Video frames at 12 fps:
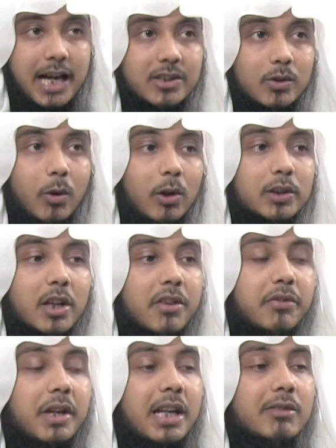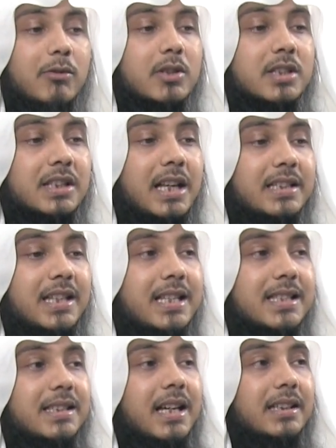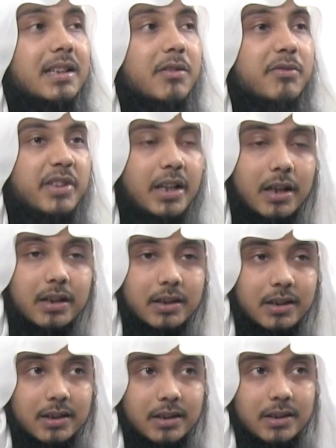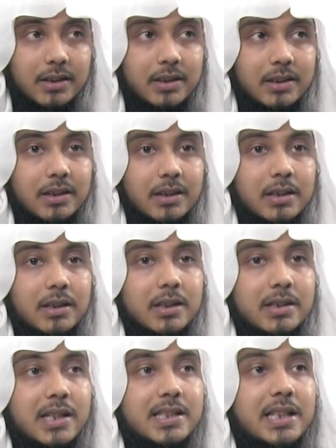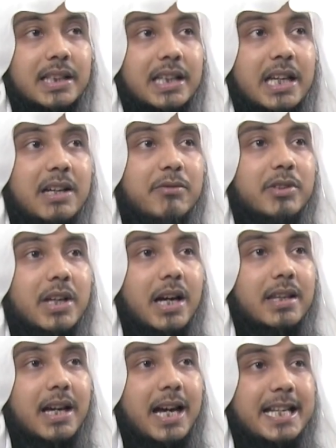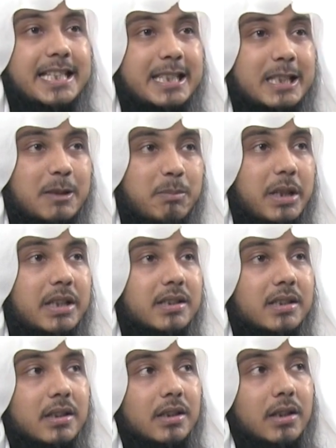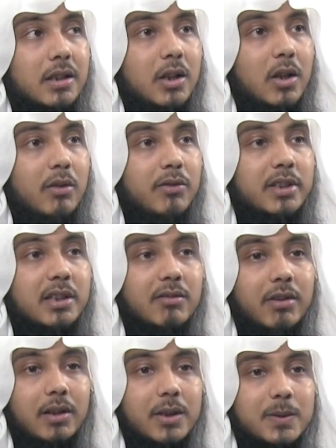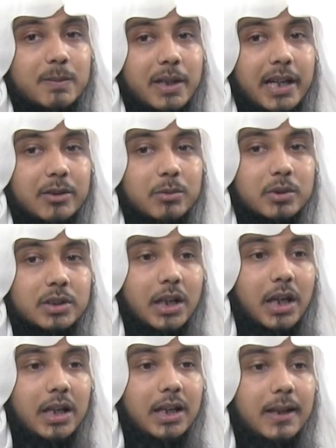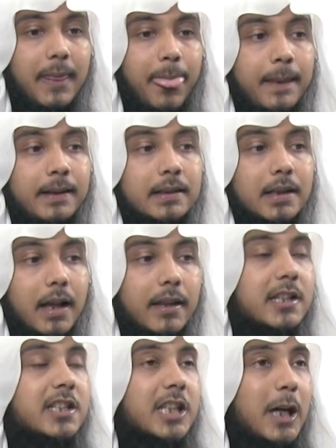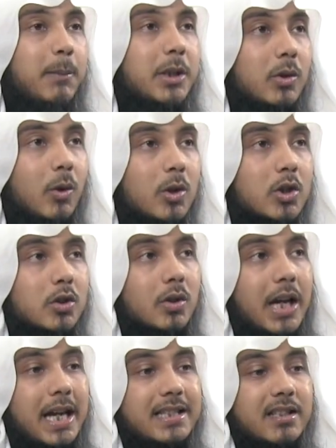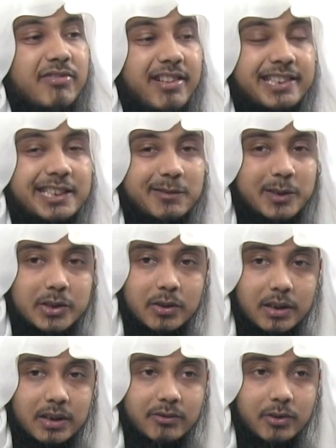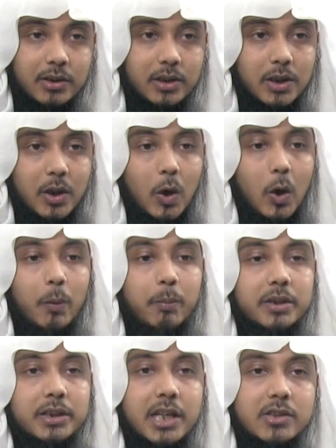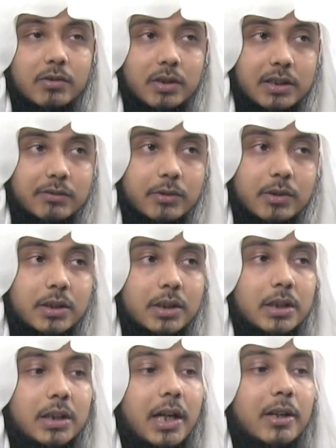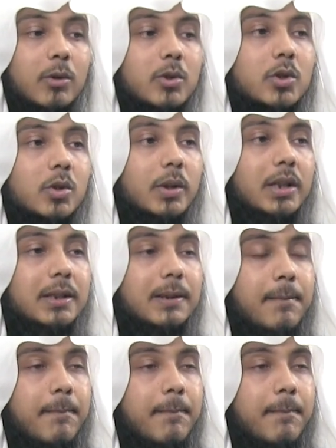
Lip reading: has all the three levels, just like fiqh, just like every other aspect of the deen of Allah subhanahu wa ta'ala. This subject also has a fundamental level, obligatory level, and also a